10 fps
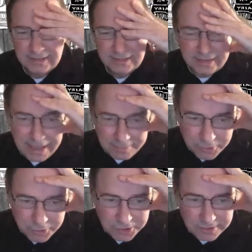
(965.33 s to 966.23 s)

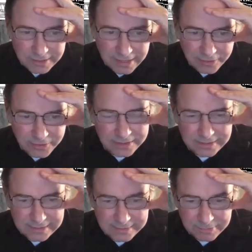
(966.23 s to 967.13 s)
neighborhood
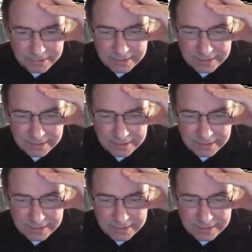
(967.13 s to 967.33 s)
dairies, but